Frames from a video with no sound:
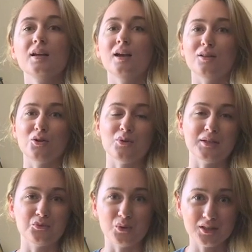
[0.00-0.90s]
Hello
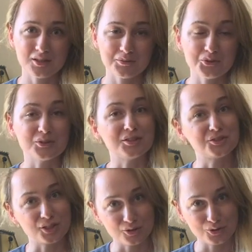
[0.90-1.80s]
and welcome to the
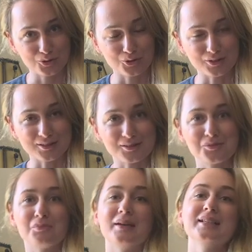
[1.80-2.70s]
cello tutorials.
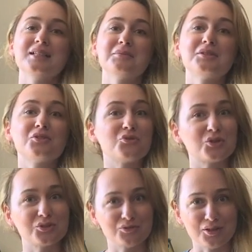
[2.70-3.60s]
My name is Sofia
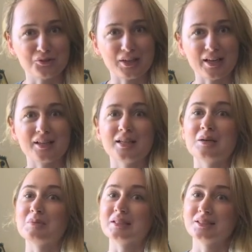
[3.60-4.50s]
Kotvaure and
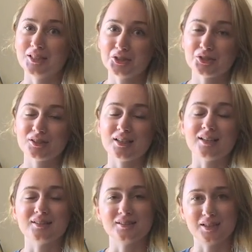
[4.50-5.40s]
I'm a teacher
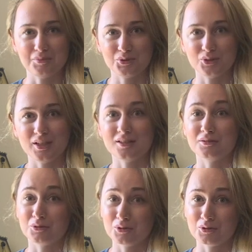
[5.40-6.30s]
and the deputy at the
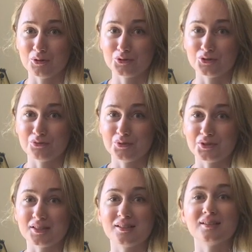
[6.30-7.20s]
Royal College of
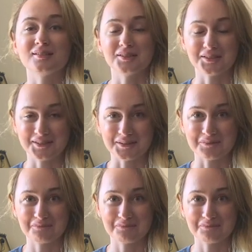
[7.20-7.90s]
Music in London.